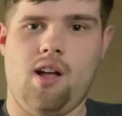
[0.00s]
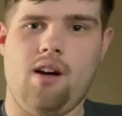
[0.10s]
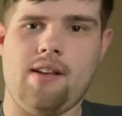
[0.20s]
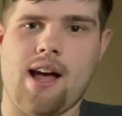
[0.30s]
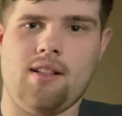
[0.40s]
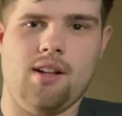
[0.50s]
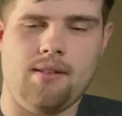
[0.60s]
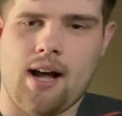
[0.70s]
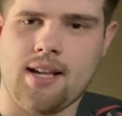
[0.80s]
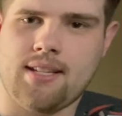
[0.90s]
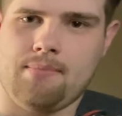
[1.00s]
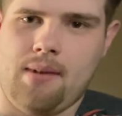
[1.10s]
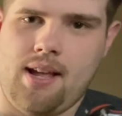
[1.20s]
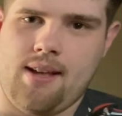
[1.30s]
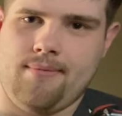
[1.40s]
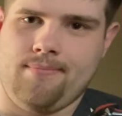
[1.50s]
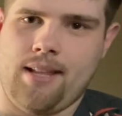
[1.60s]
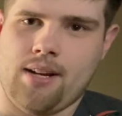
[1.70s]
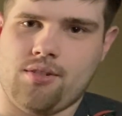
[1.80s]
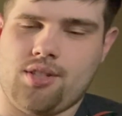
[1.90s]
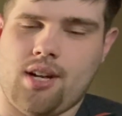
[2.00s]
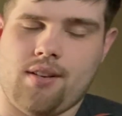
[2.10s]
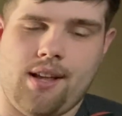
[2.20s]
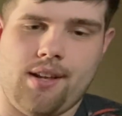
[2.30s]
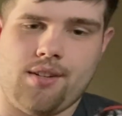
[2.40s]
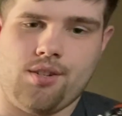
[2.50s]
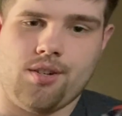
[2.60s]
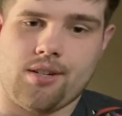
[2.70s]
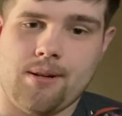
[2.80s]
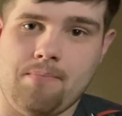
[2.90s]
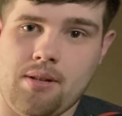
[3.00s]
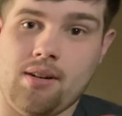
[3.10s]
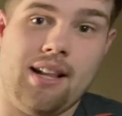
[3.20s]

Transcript: Oh yeah, look, I did my um, Lego Shadow the Hedgehog um, build.